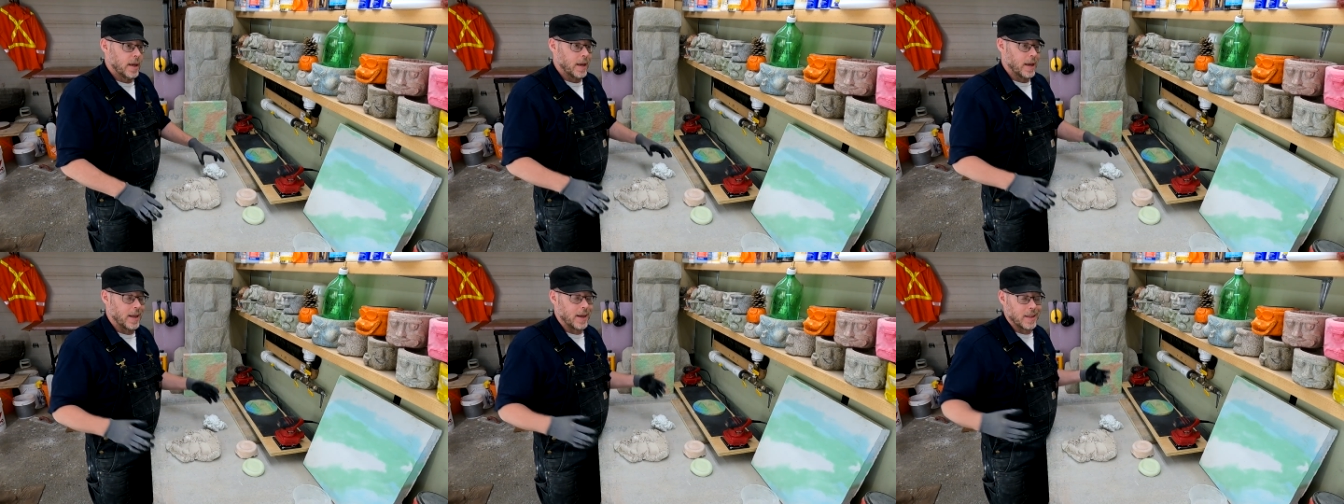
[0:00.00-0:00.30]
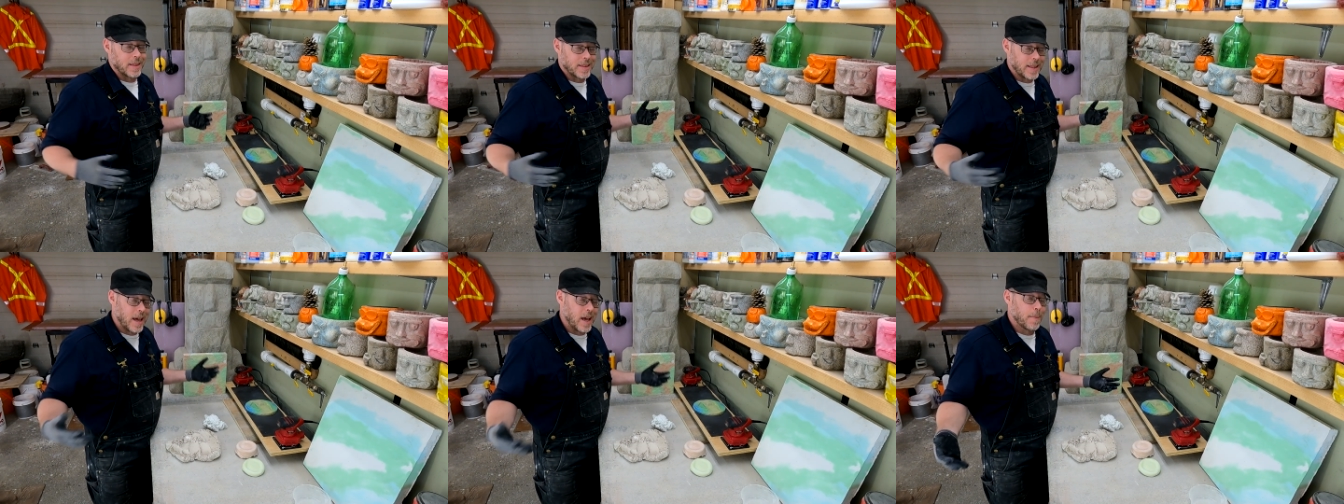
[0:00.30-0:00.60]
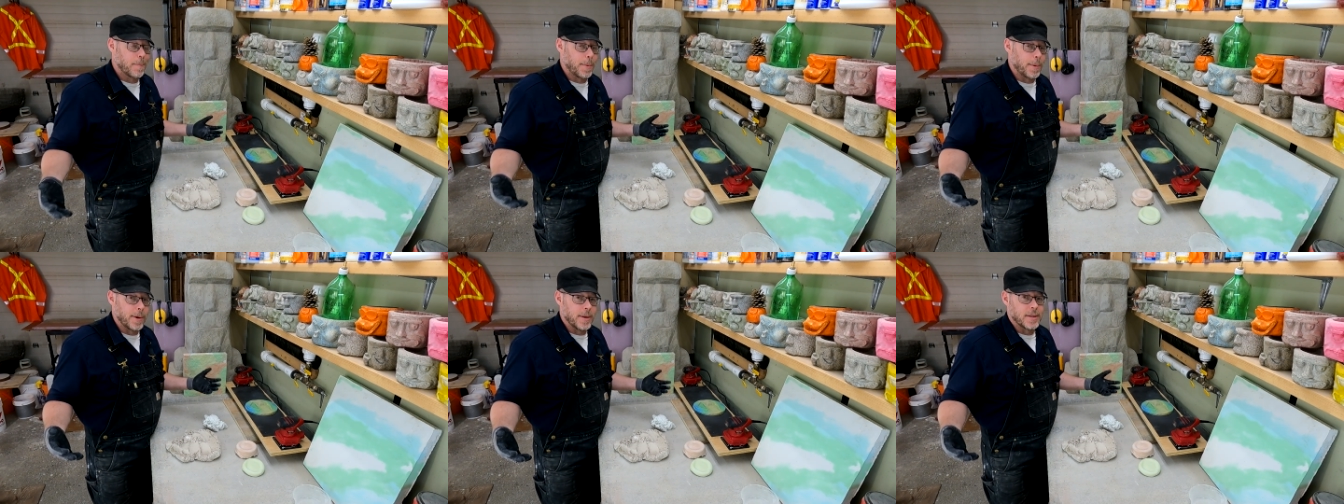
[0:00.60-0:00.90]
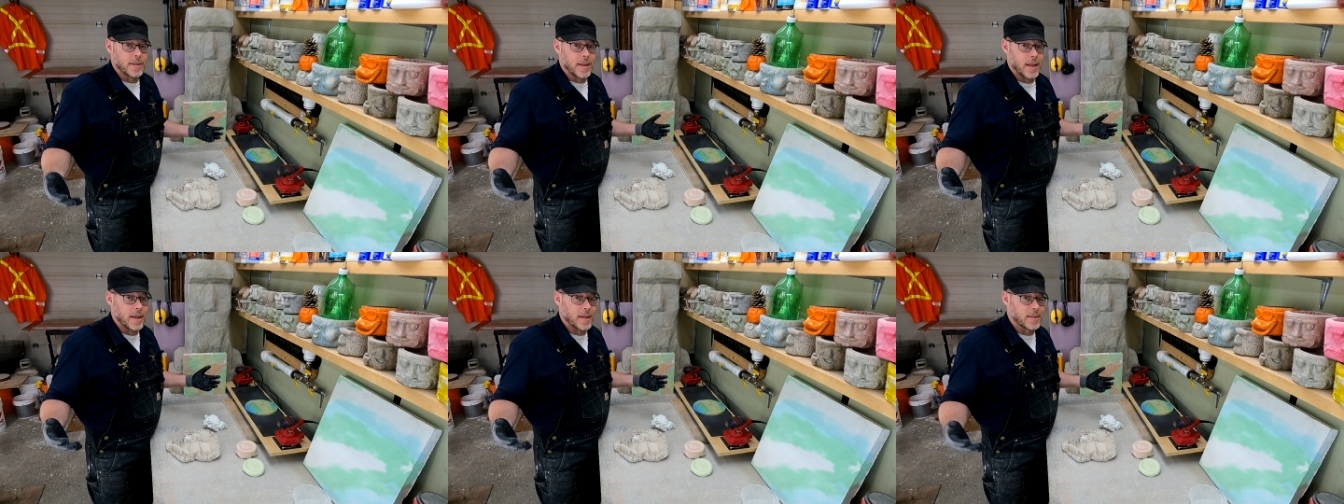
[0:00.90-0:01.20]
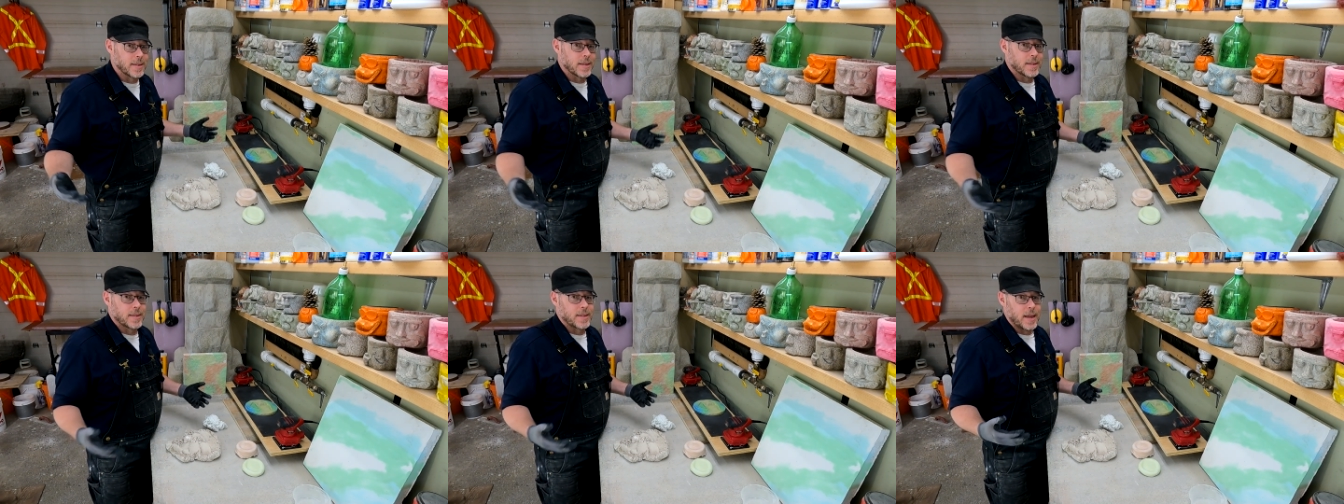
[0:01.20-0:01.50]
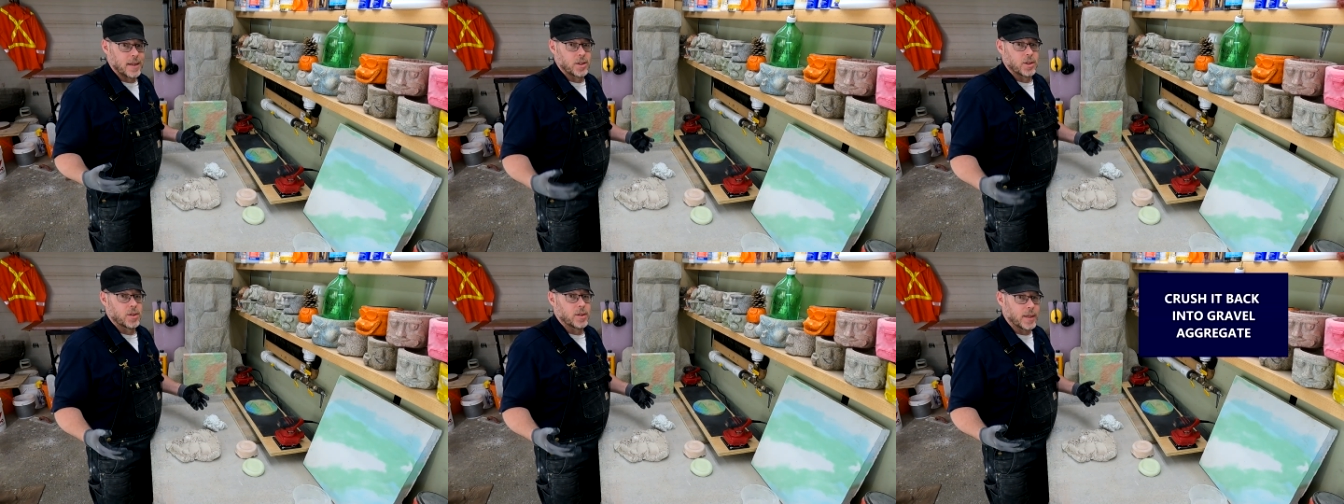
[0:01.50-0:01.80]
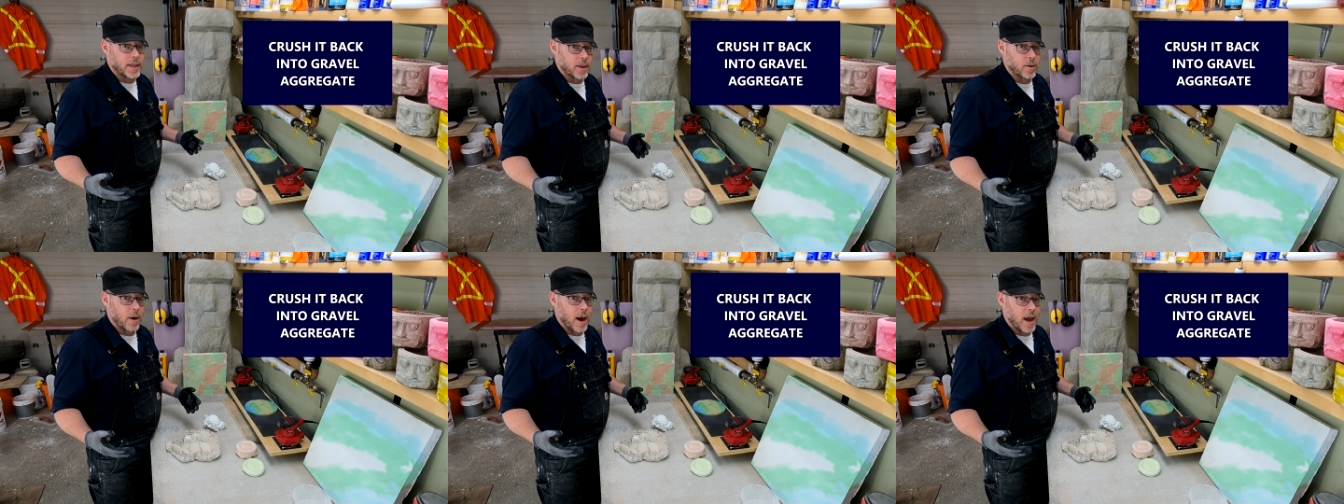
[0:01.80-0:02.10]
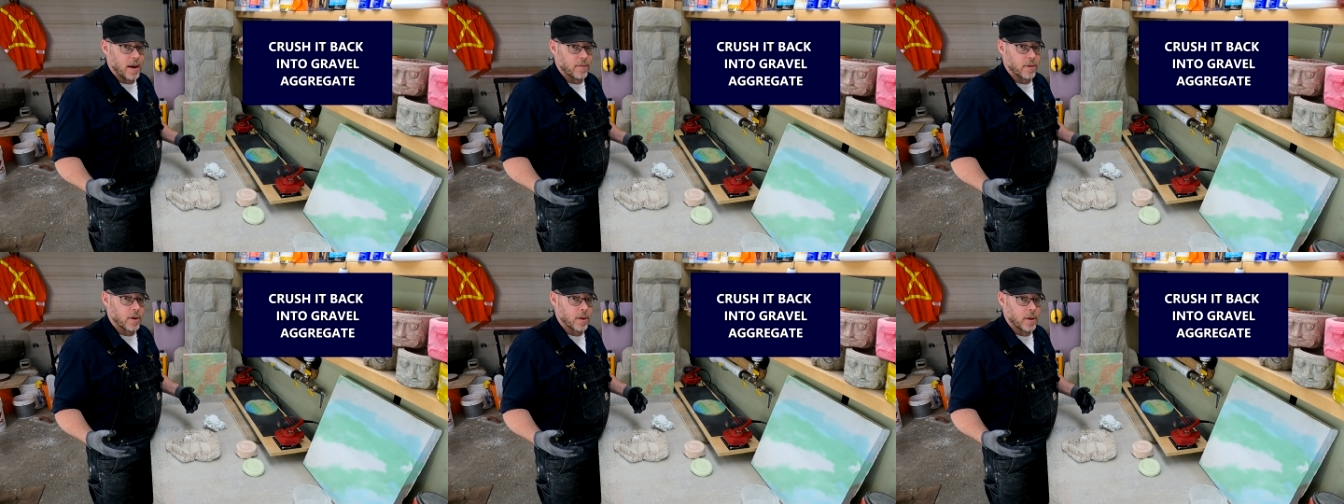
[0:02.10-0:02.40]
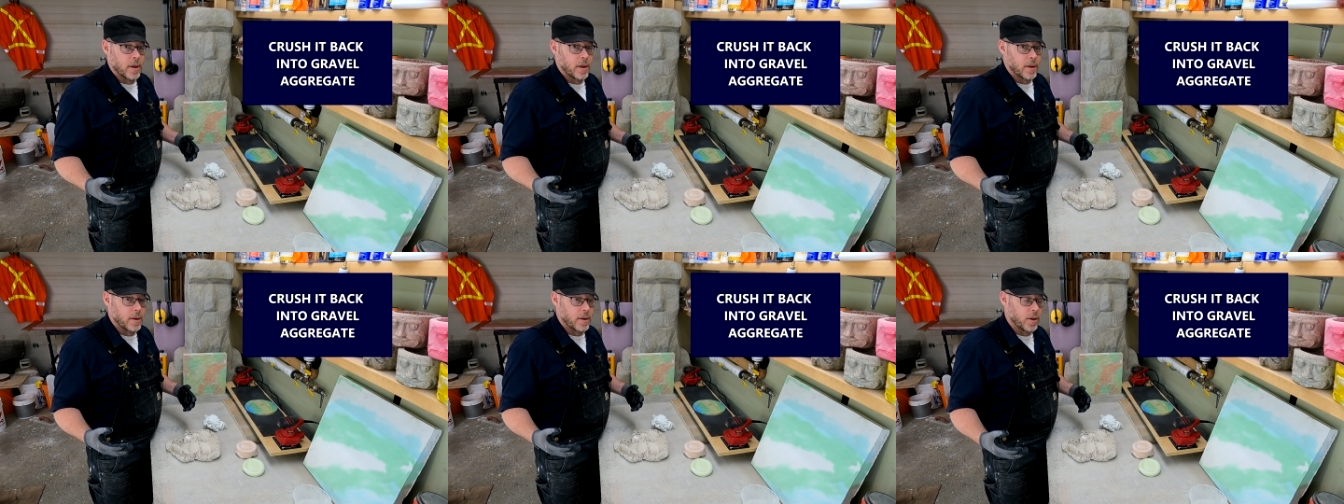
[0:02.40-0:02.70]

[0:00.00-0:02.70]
And at that point, it's essentially gravel.